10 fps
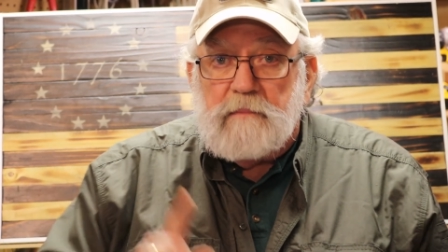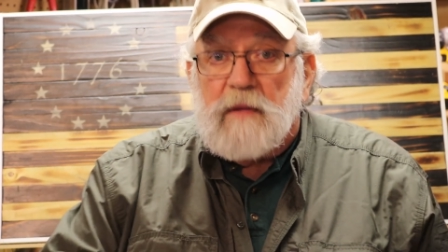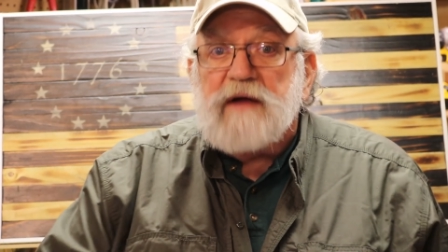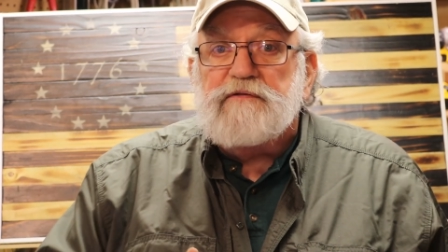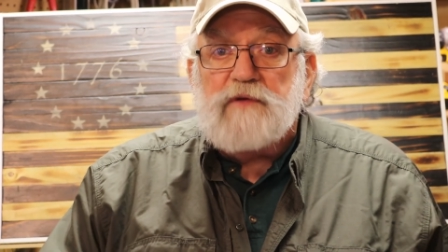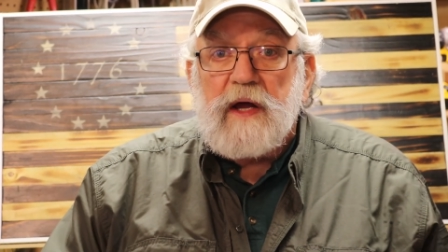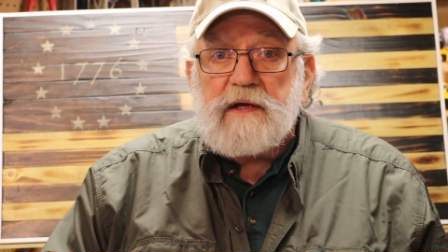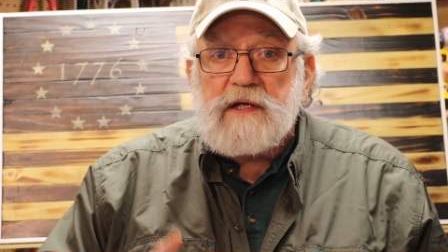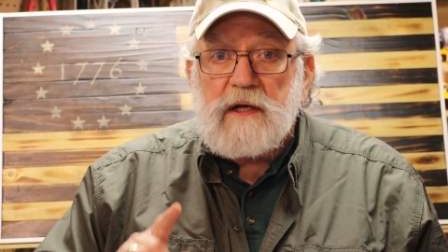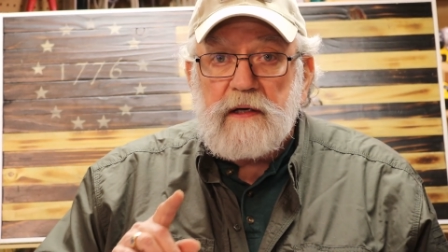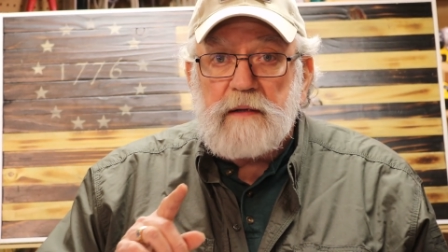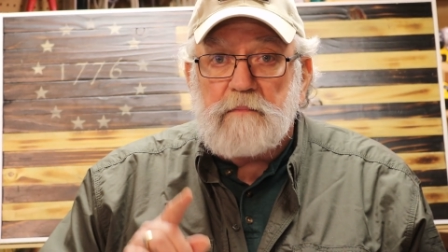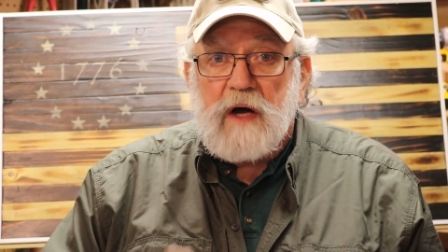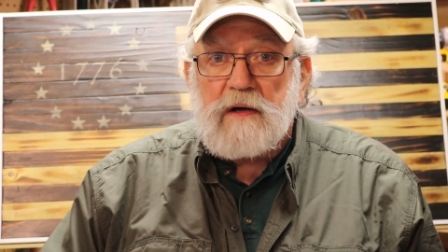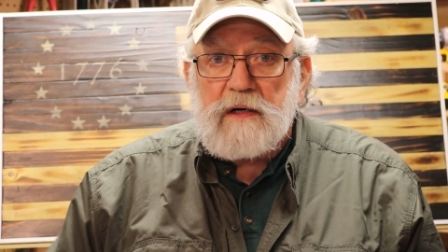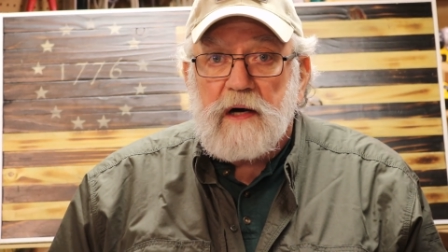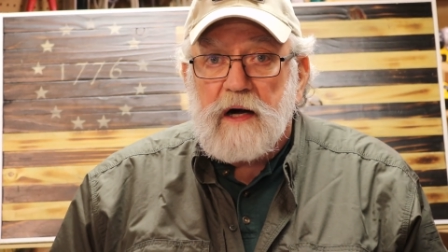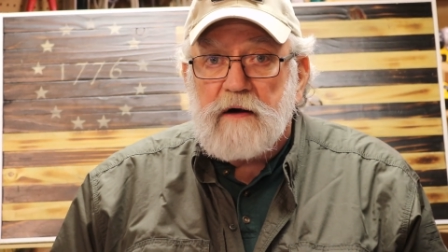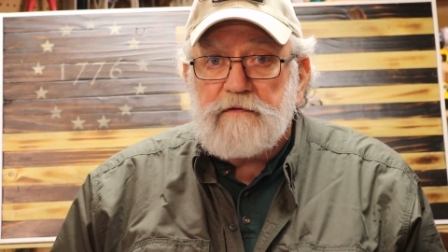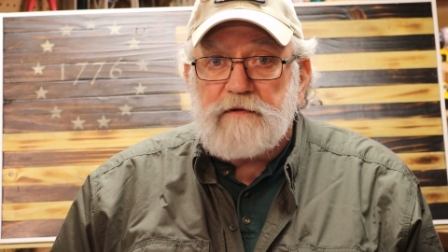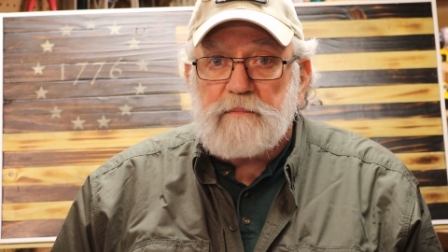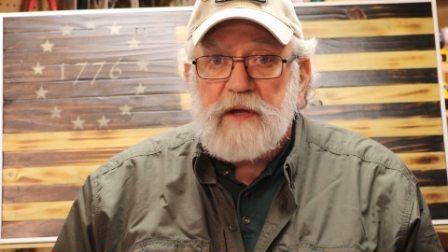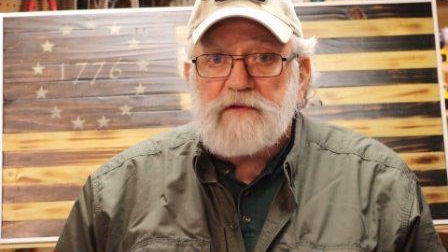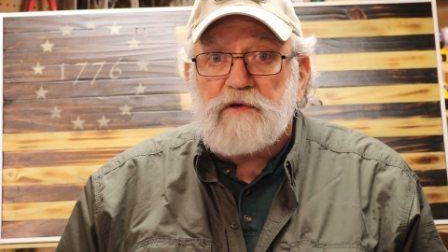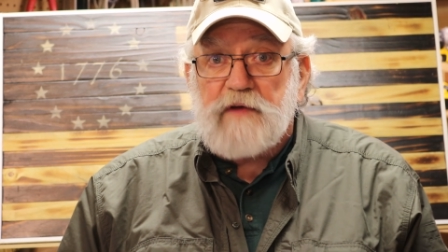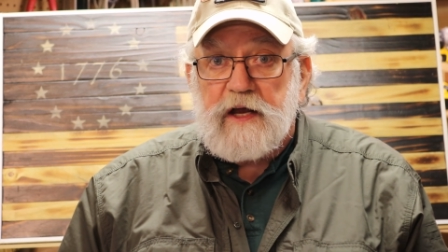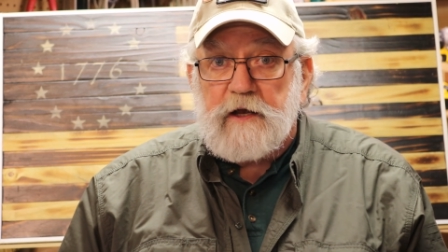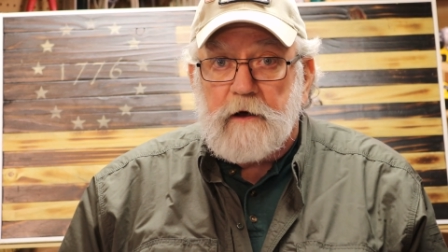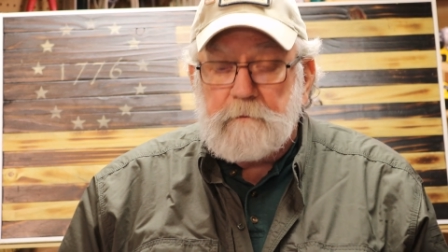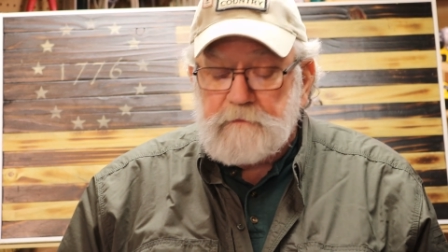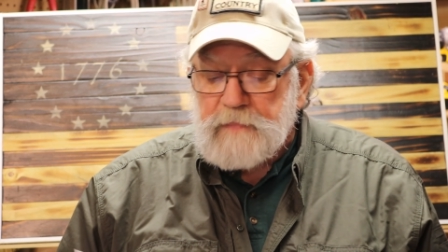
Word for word: My friend Mark Carr from Pennsylvania